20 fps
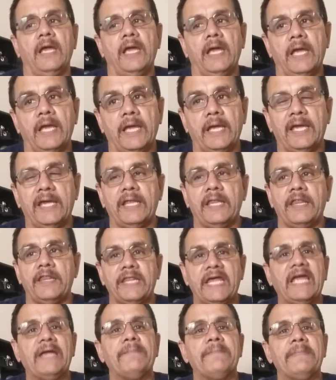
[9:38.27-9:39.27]

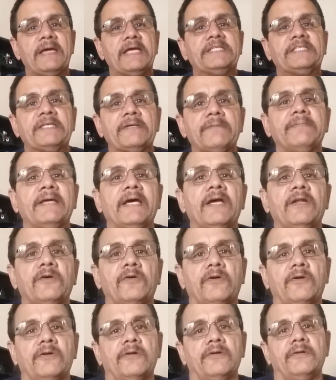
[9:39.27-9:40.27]
and they mess up that
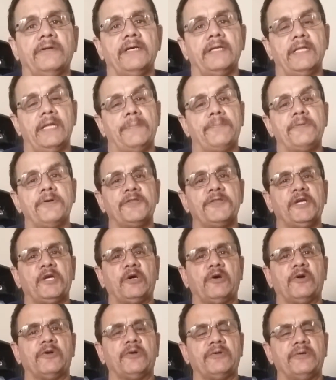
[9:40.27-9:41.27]
order and they put the
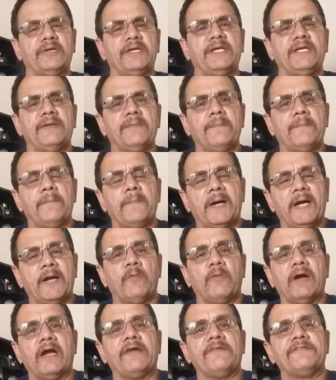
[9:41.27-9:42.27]
order in my
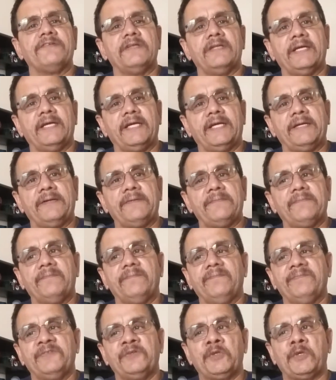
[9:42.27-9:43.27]
wife's
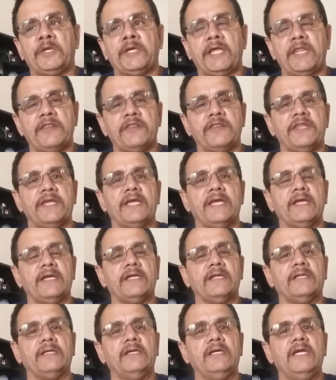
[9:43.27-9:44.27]
name, and
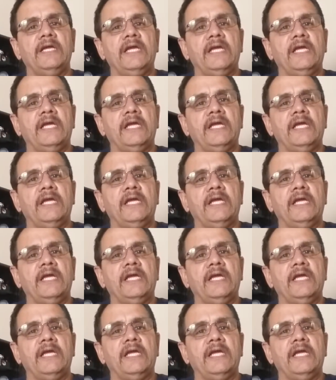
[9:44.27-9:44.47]
then